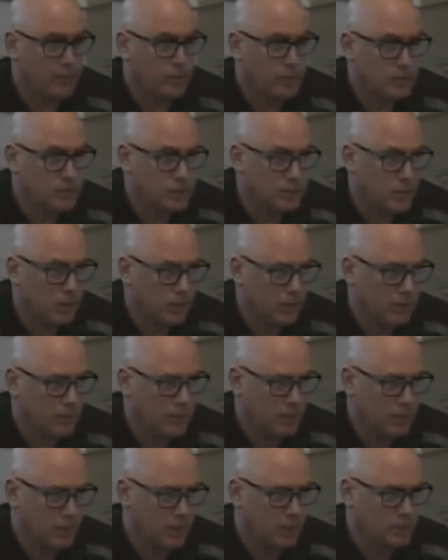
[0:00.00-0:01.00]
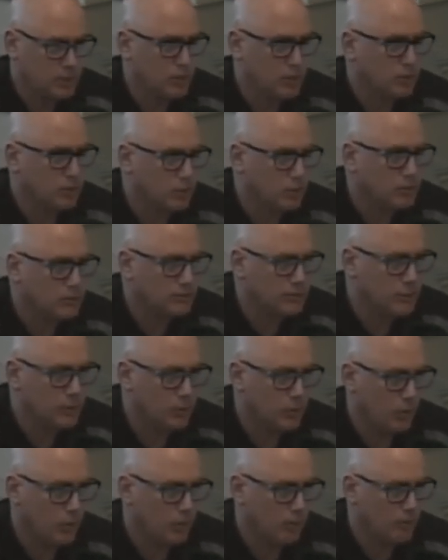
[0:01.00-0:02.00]
years, you know, it'll be in next year too.
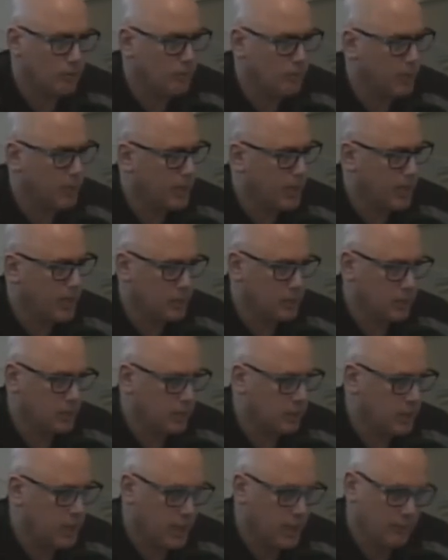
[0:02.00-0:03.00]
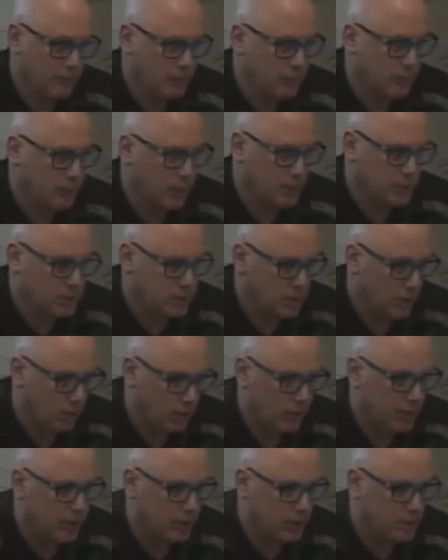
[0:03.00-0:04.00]
So, but not in, not in a few months, no.
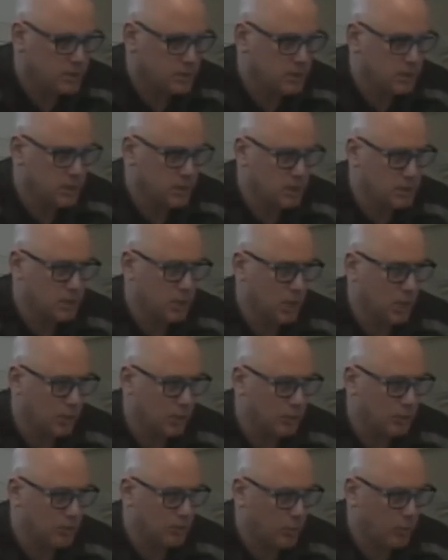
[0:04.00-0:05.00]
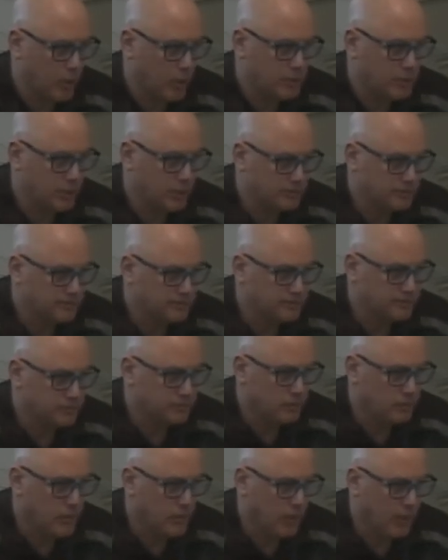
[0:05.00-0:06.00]
It, it's, it is a longer term project. Yeah.
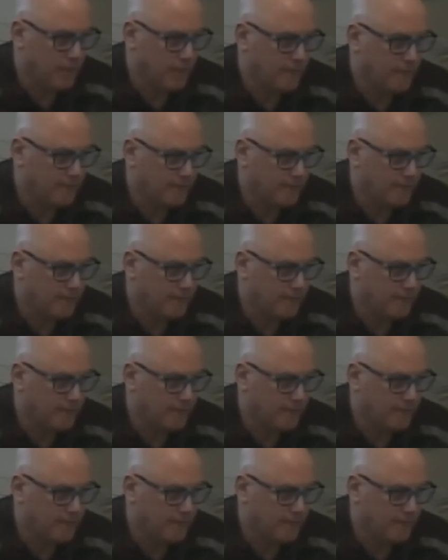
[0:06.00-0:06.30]
Yep.